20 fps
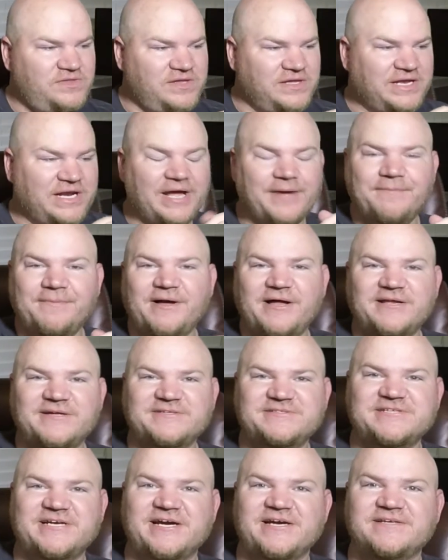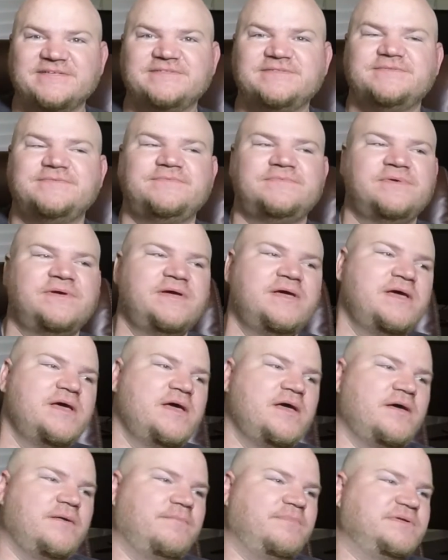and I apologize.
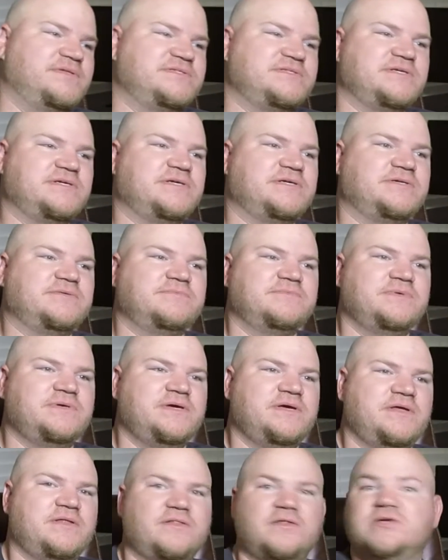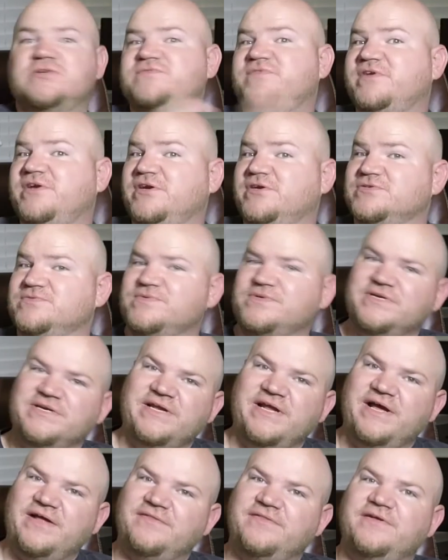But those videos will
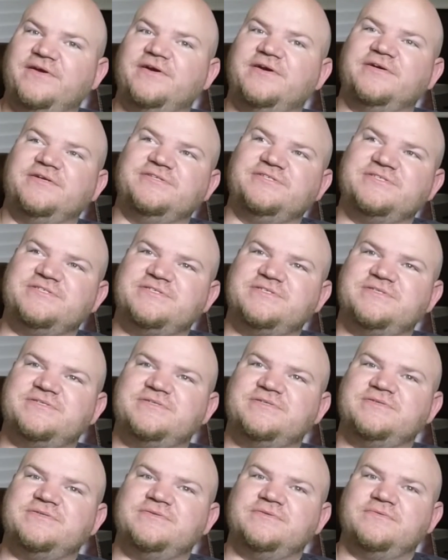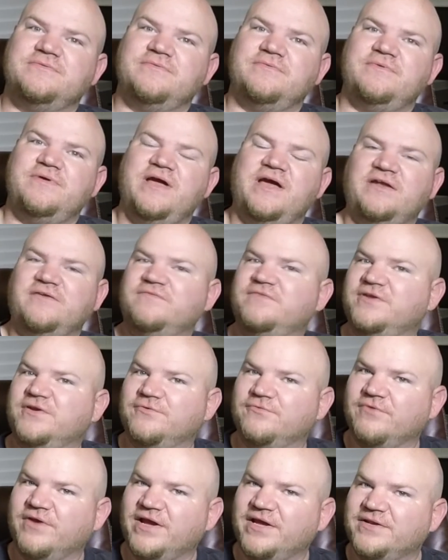get out there just kind of in
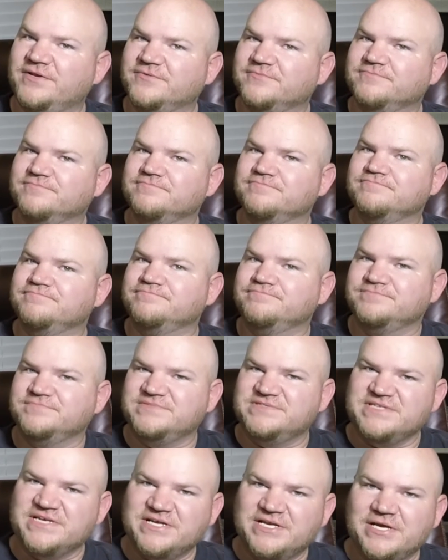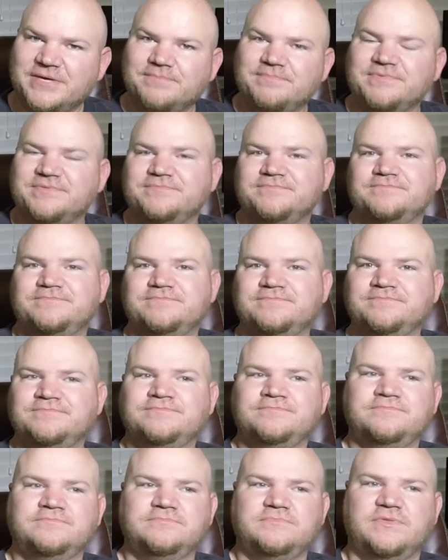a random setup
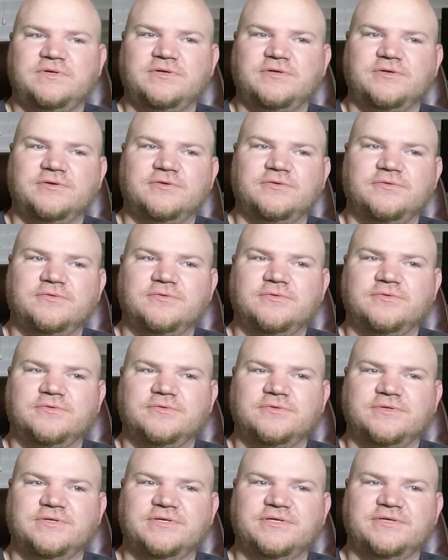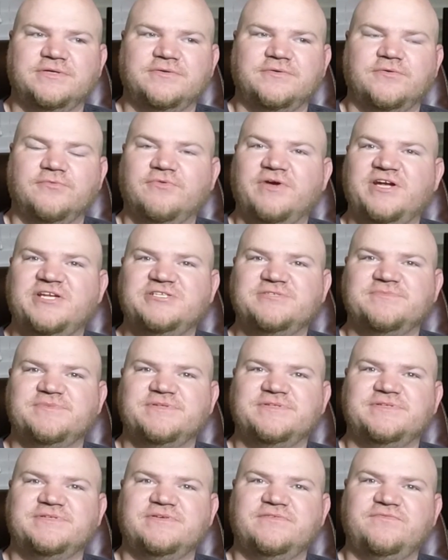or
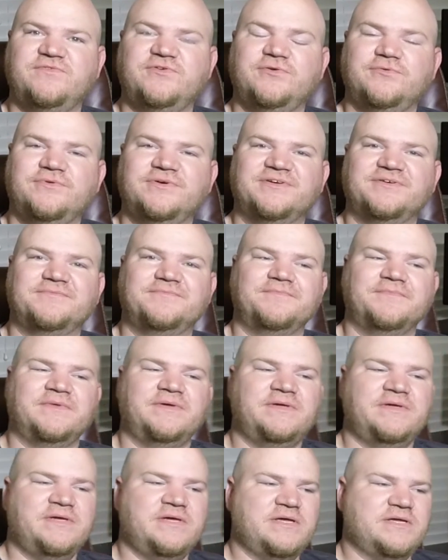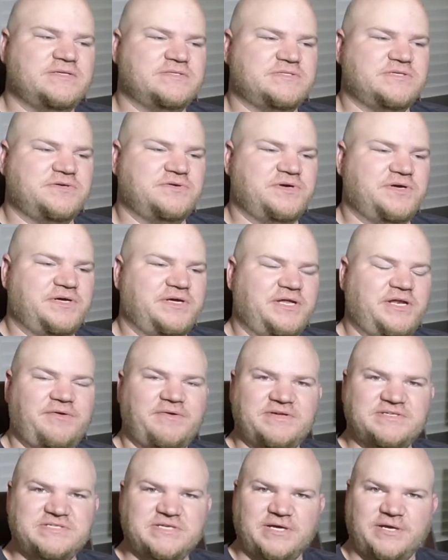arrangement, if you will. So
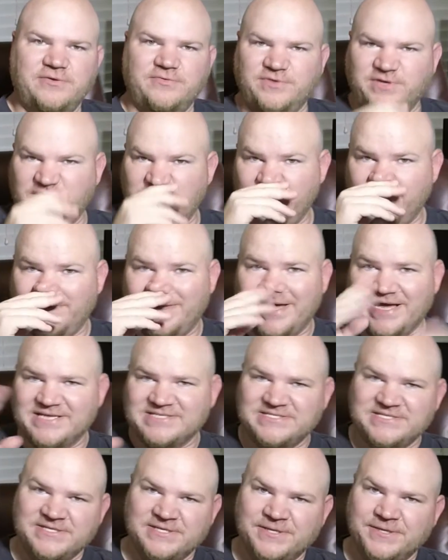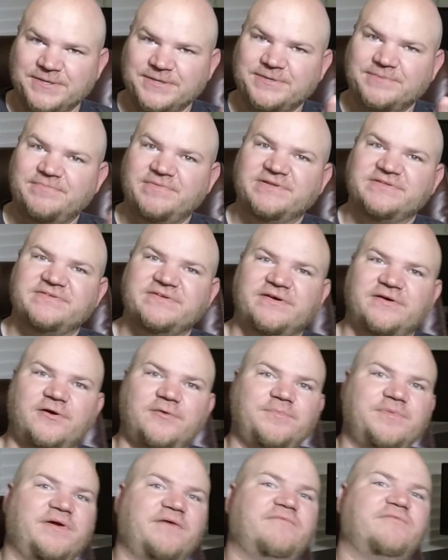anyways, I don't want to keep you guys any longer, but I
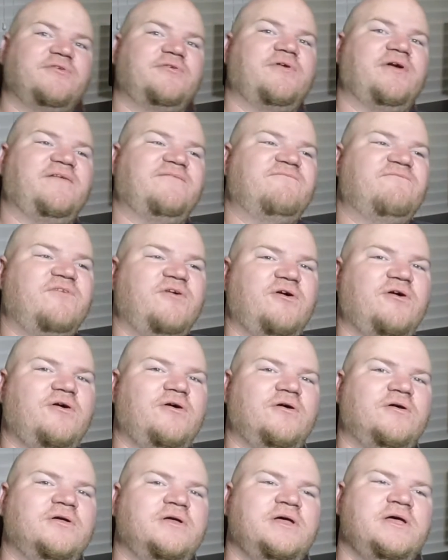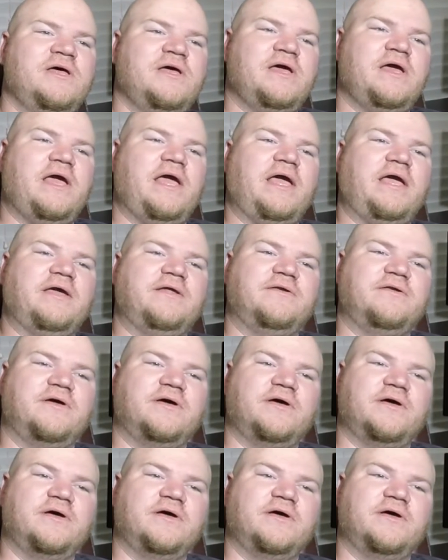hope you're having a great fall, and